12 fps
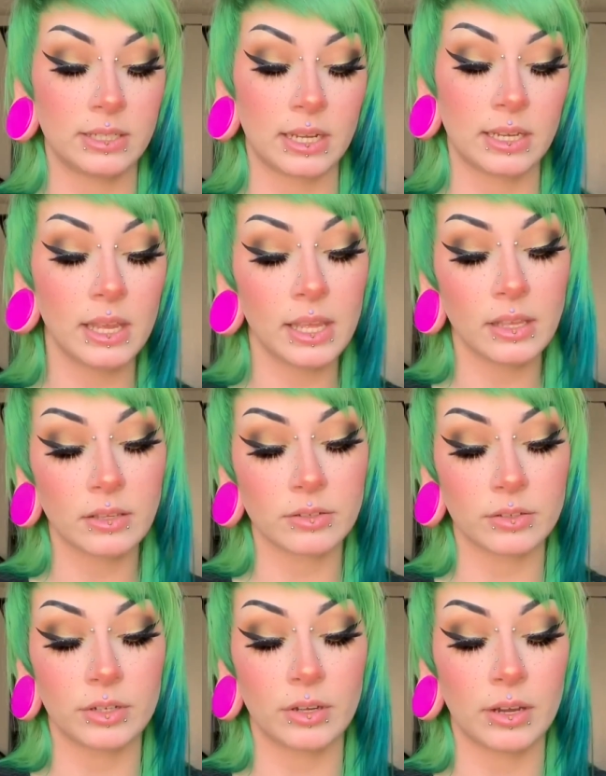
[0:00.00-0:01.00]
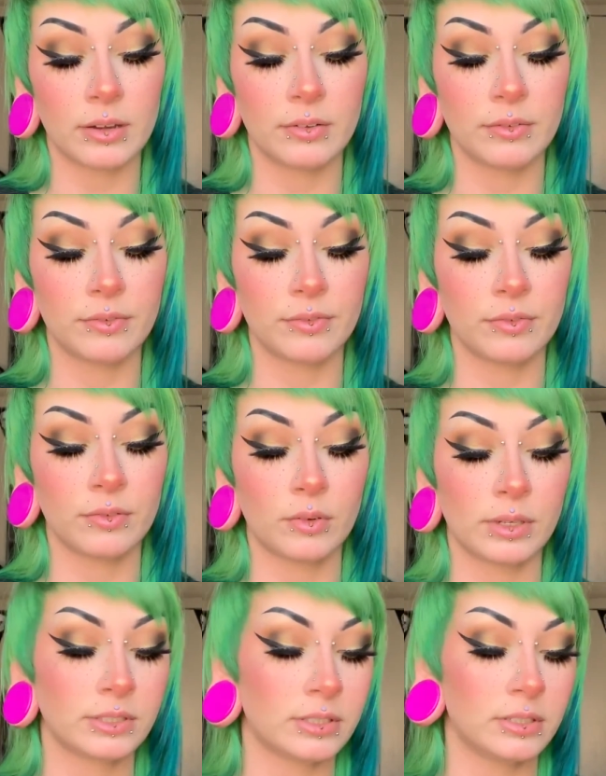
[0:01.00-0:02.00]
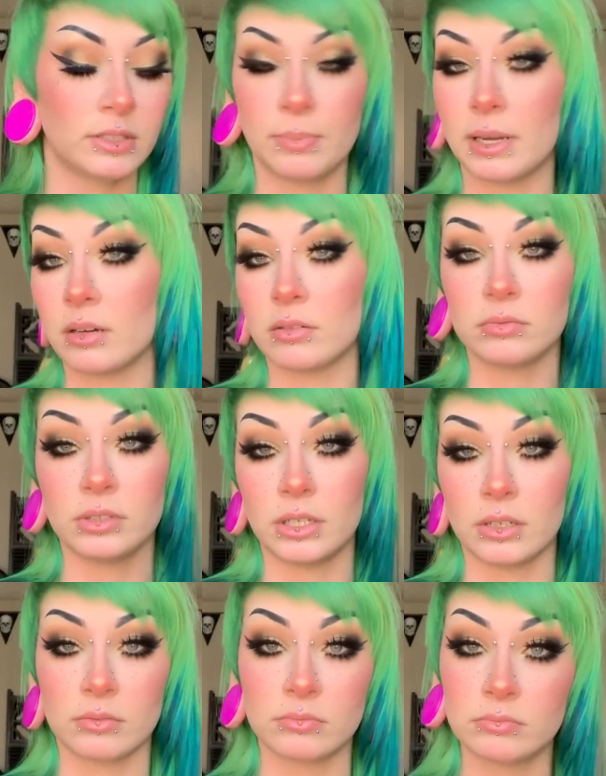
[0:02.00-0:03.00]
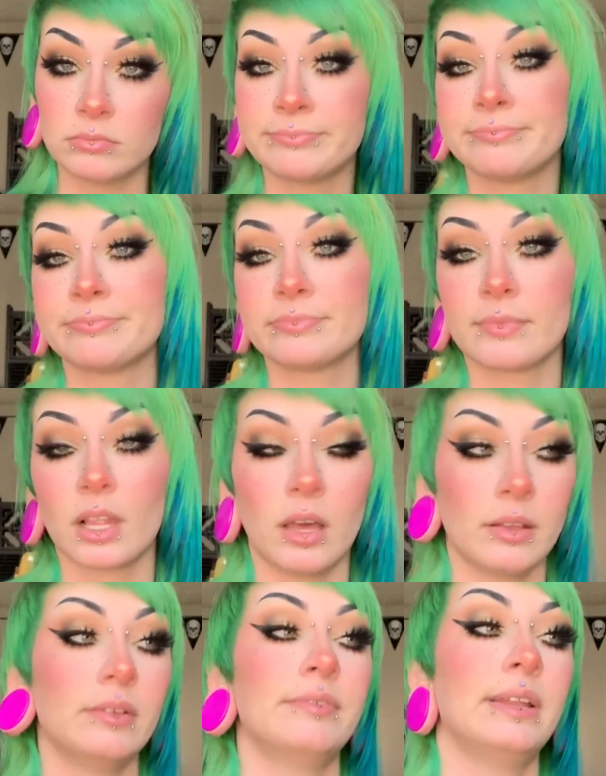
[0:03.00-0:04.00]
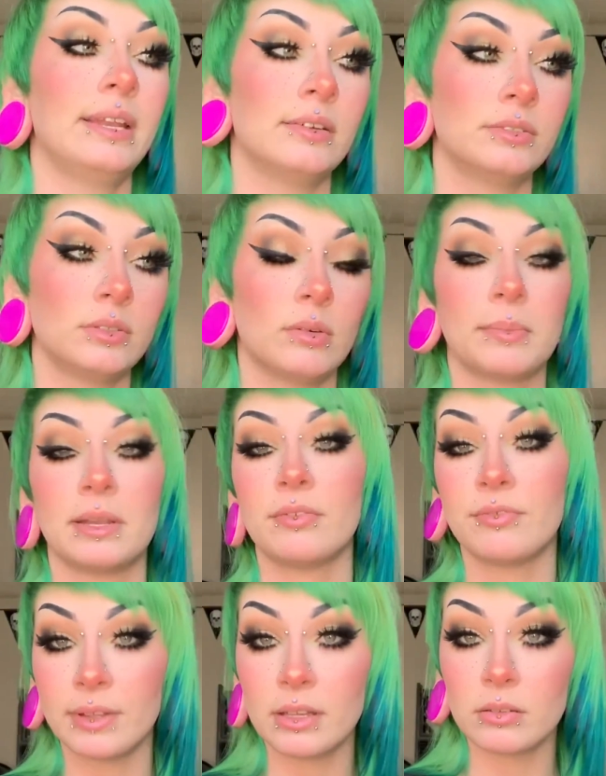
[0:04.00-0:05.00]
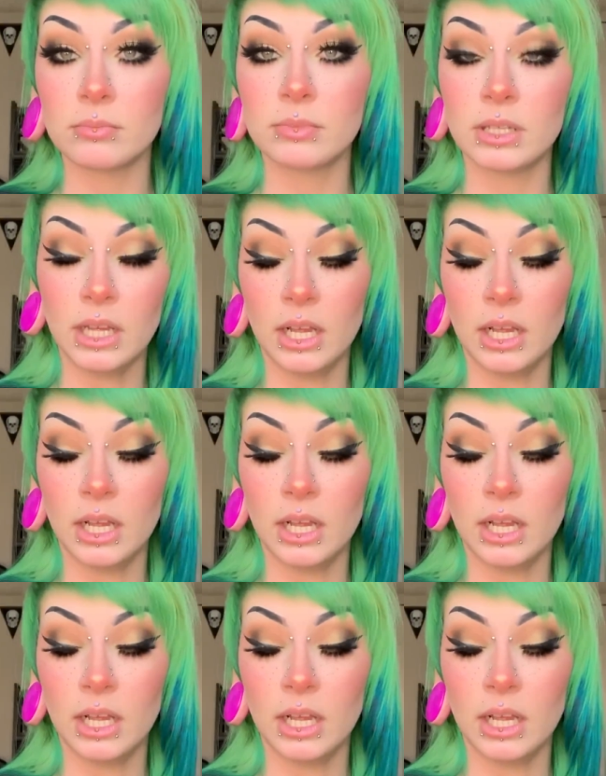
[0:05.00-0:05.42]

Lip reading: techniques, or you have questions about, you know, other videos you want me to film,